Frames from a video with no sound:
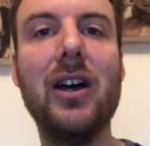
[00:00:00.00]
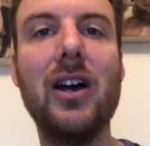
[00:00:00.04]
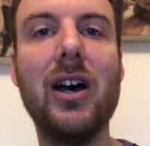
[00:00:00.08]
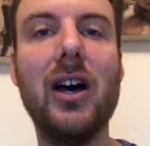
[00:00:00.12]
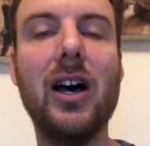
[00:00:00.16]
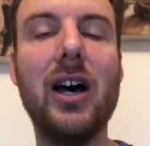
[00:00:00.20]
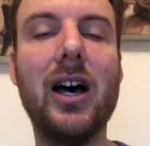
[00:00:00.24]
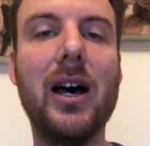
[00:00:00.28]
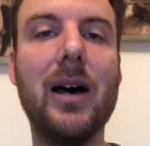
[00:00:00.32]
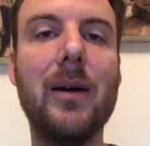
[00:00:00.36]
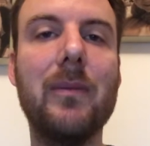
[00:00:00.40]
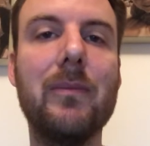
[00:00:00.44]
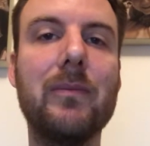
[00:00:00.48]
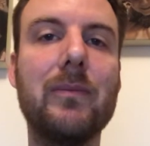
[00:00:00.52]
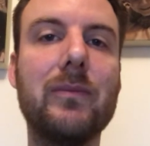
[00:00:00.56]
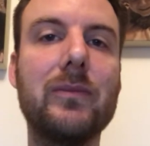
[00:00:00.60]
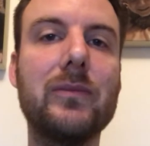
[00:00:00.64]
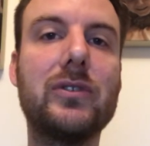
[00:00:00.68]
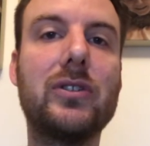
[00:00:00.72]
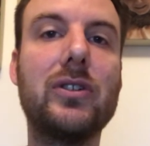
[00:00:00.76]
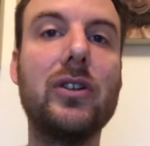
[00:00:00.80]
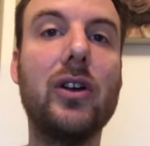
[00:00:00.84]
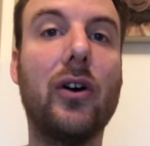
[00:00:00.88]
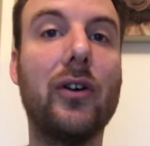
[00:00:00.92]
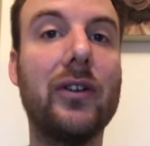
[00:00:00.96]

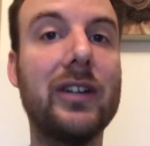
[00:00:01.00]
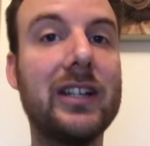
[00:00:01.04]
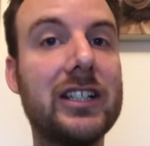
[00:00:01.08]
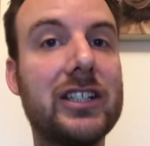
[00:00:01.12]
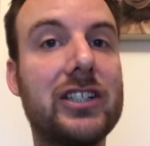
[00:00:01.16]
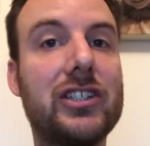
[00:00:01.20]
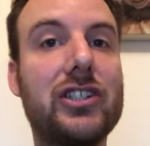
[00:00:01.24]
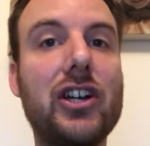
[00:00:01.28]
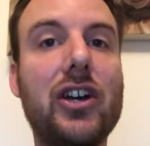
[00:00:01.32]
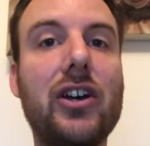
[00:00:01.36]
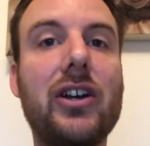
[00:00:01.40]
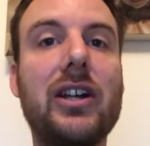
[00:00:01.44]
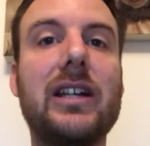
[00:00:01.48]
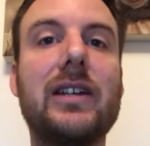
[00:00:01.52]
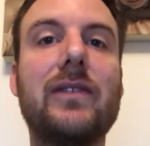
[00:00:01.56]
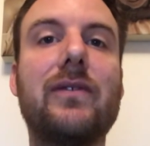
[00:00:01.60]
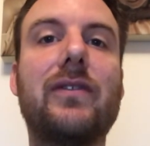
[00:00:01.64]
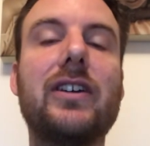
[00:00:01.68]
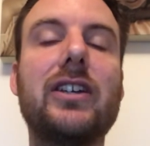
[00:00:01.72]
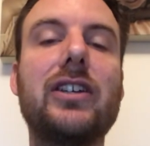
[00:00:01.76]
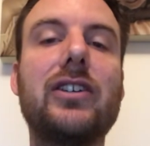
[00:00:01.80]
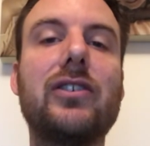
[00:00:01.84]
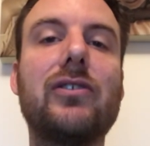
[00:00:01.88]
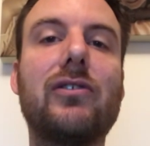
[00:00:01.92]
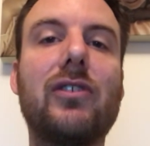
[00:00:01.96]
on this journey
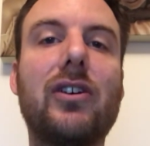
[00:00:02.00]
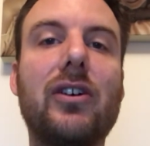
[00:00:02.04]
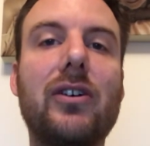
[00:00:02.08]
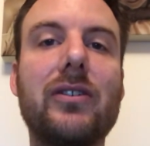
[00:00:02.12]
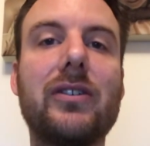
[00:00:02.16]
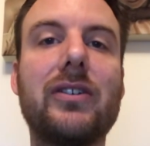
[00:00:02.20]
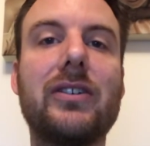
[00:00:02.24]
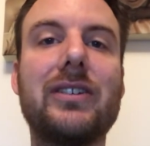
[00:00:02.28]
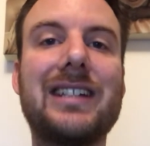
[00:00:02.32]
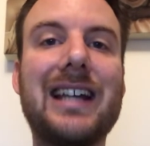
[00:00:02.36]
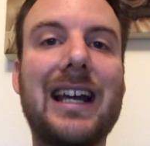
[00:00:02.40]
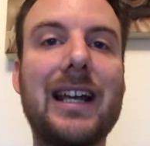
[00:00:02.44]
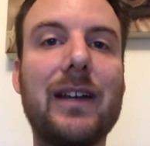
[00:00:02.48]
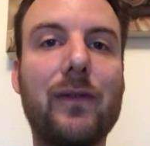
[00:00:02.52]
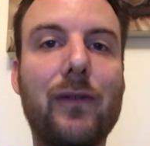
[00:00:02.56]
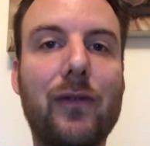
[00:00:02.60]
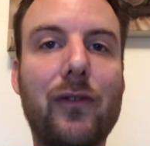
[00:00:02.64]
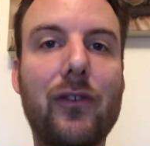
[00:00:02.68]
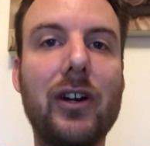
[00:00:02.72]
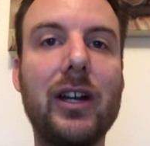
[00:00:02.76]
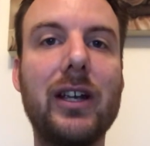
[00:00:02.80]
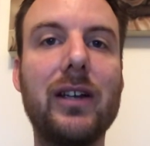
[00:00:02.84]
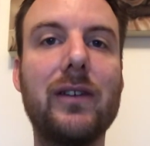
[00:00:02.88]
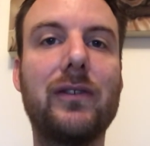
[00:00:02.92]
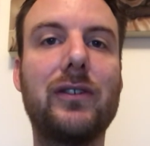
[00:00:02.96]
that you're on day
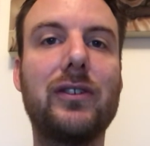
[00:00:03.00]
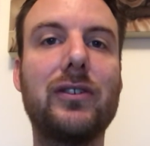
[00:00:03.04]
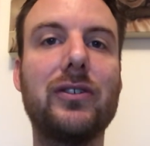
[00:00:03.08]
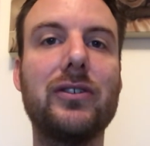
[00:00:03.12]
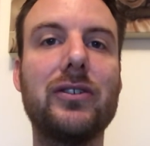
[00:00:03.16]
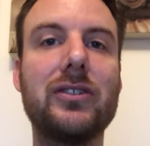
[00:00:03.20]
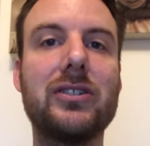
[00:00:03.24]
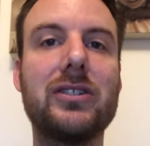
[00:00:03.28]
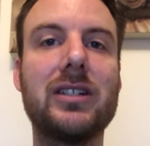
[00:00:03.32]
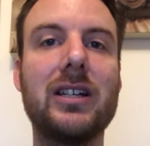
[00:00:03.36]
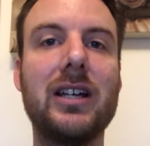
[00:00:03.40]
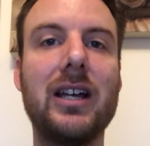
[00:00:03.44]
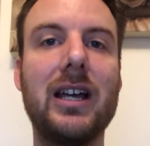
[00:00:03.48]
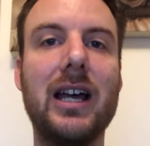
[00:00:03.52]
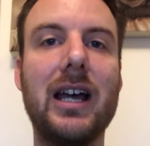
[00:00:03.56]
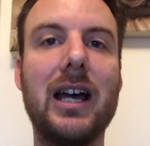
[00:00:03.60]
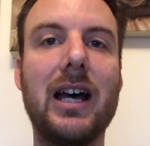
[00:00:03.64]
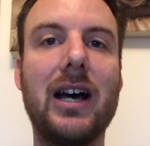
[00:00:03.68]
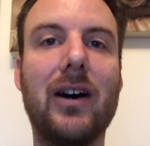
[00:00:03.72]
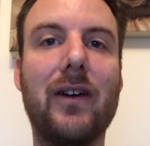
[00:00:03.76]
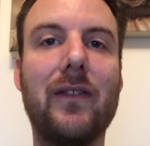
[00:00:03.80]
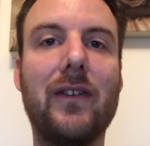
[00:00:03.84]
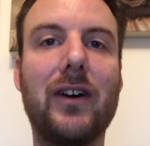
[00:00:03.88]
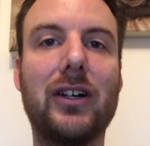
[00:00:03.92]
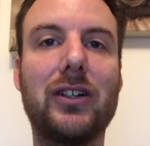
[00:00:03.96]
3, of course,
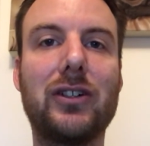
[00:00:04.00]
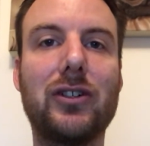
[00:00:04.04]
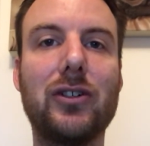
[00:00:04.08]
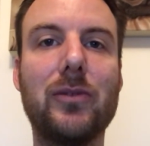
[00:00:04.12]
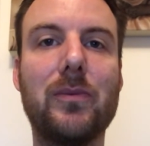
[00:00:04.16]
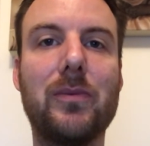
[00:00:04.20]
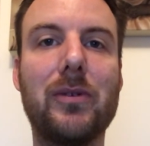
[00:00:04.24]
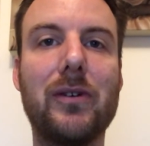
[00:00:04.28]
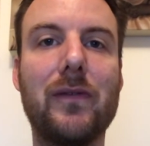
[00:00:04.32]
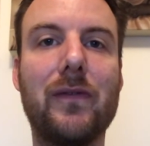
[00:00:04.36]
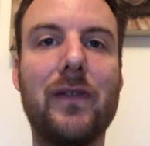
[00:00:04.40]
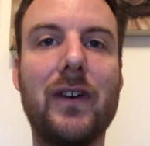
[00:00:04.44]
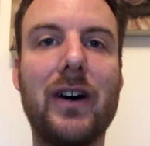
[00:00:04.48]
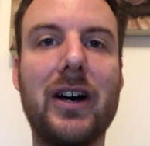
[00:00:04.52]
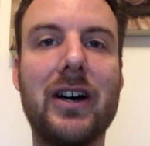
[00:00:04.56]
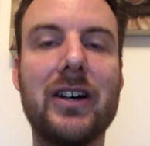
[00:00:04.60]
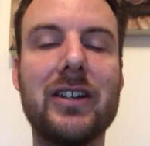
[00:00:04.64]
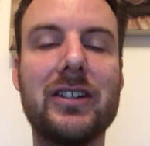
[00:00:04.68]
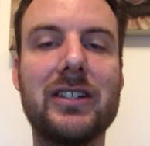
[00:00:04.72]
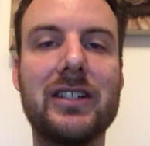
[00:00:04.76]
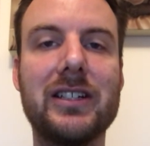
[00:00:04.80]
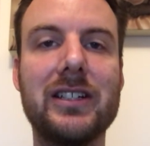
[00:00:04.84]
of our corporate fast.